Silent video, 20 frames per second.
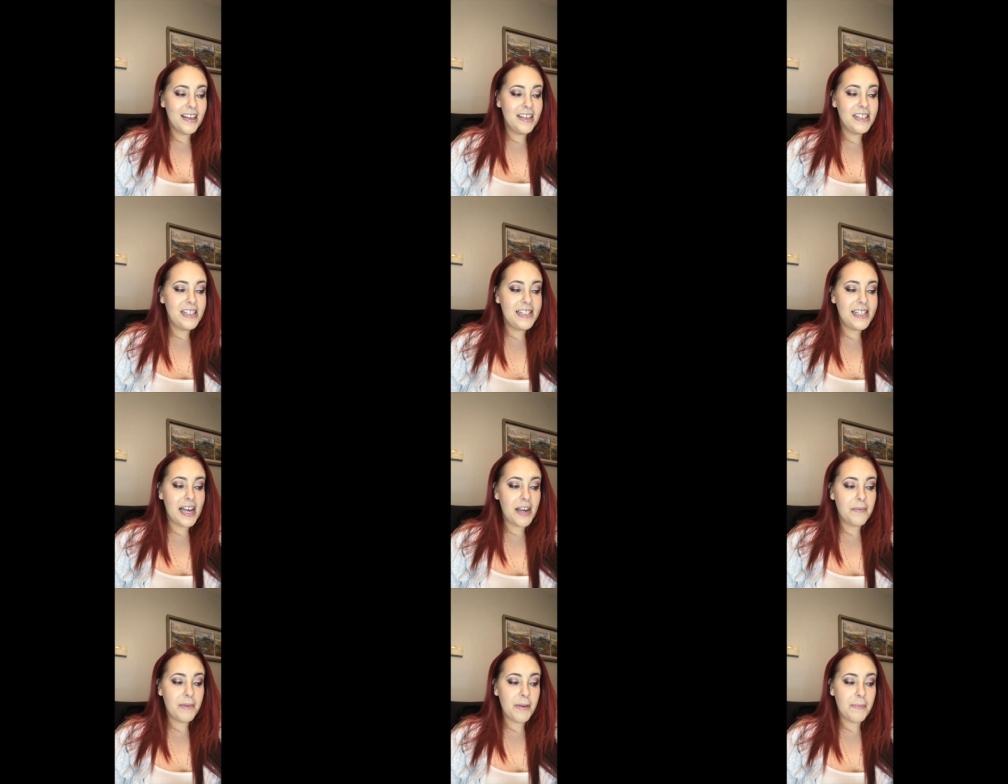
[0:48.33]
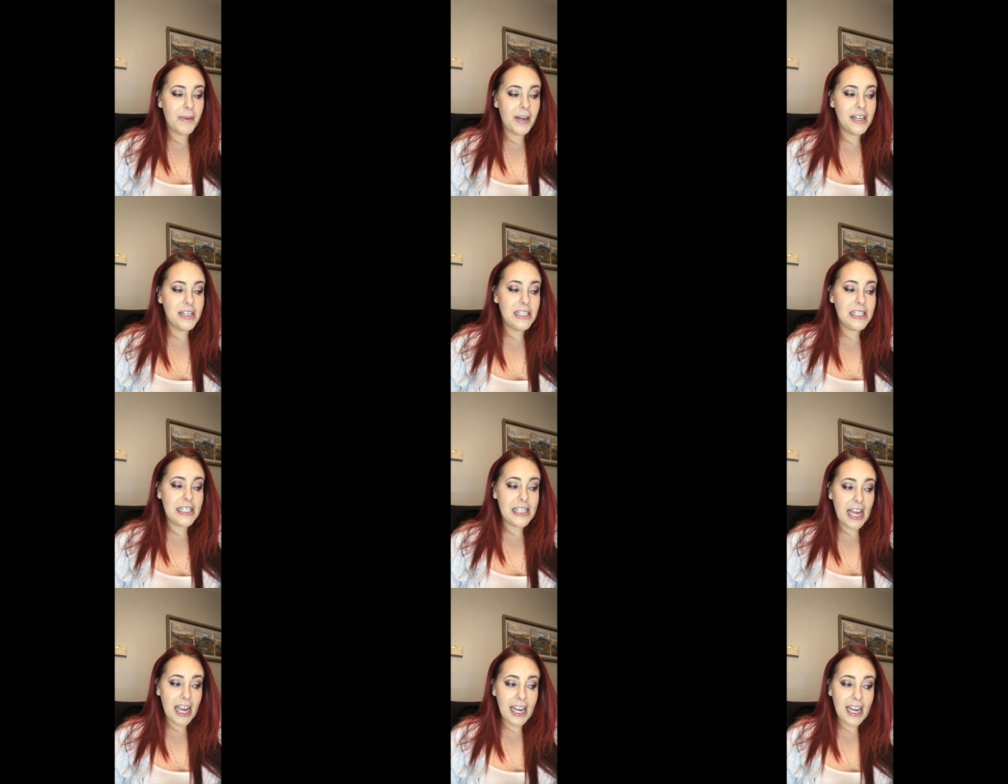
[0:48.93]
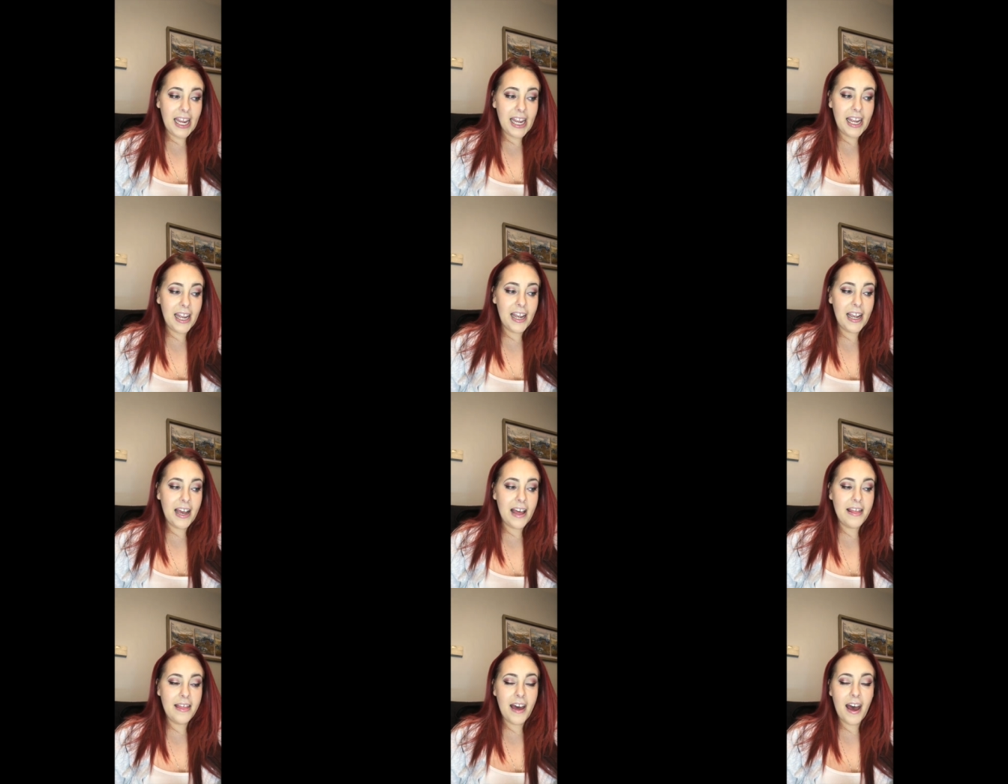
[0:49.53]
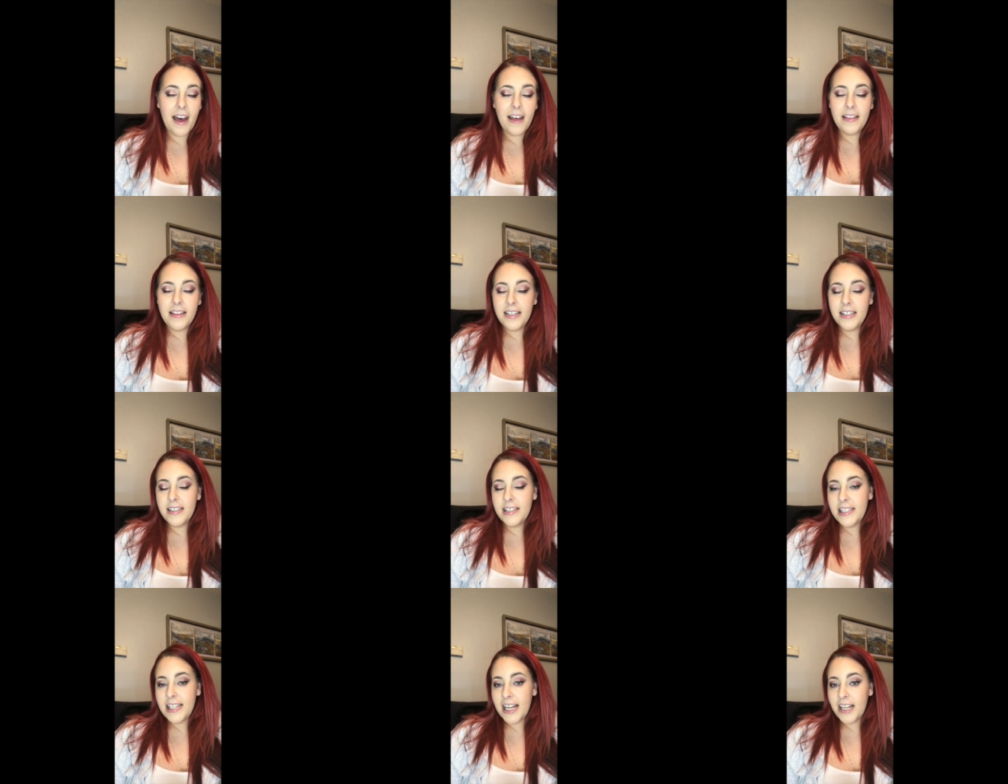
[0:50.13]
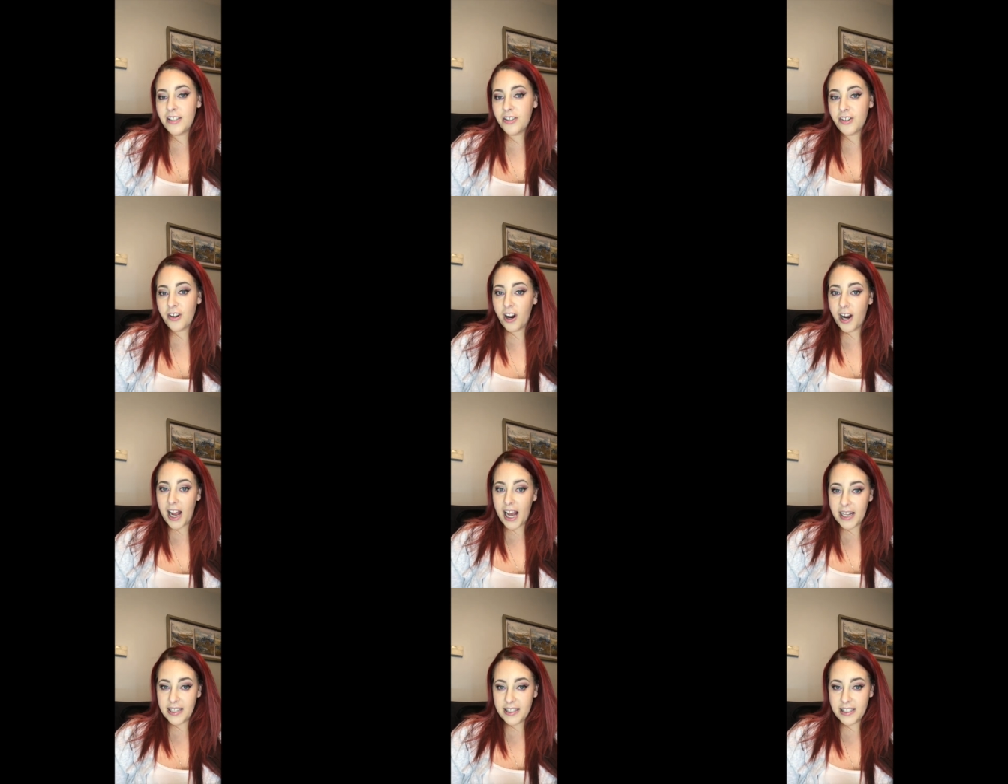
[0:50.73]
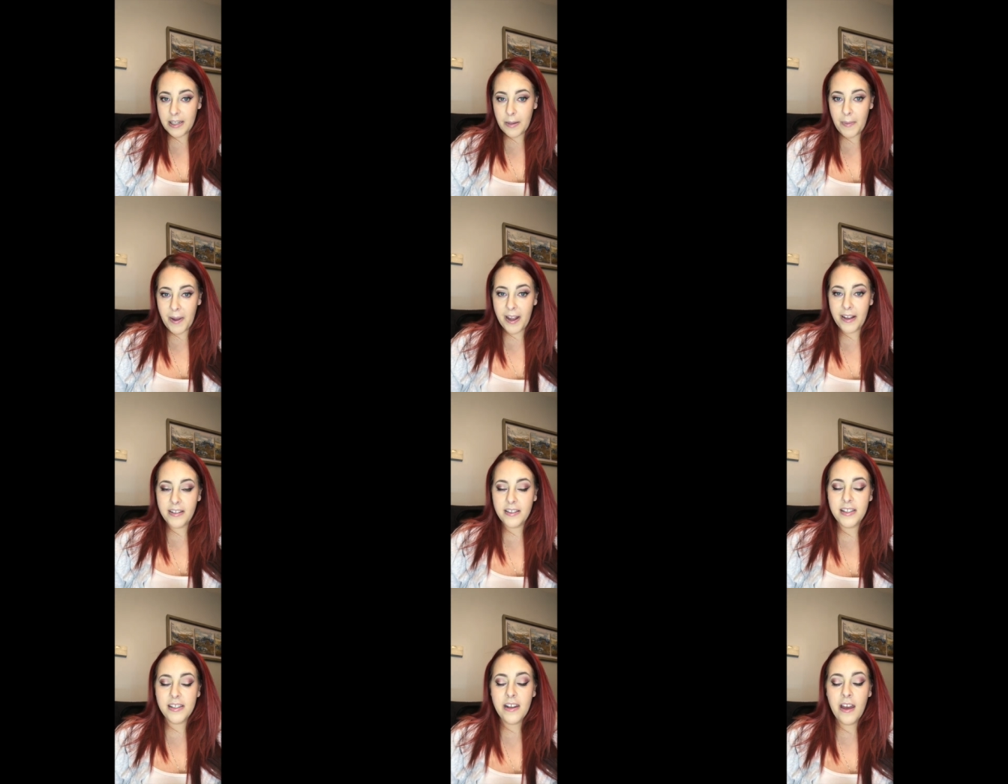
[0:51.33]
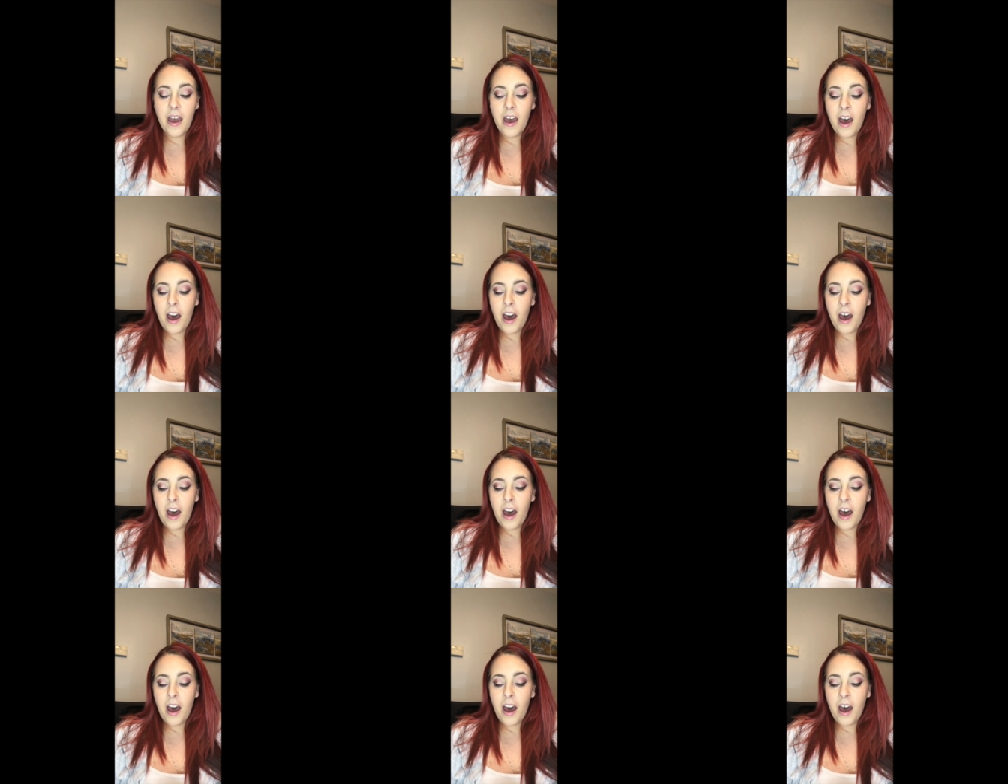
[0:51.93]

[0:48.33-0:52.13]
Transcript: segment by saying that these dates are estimates.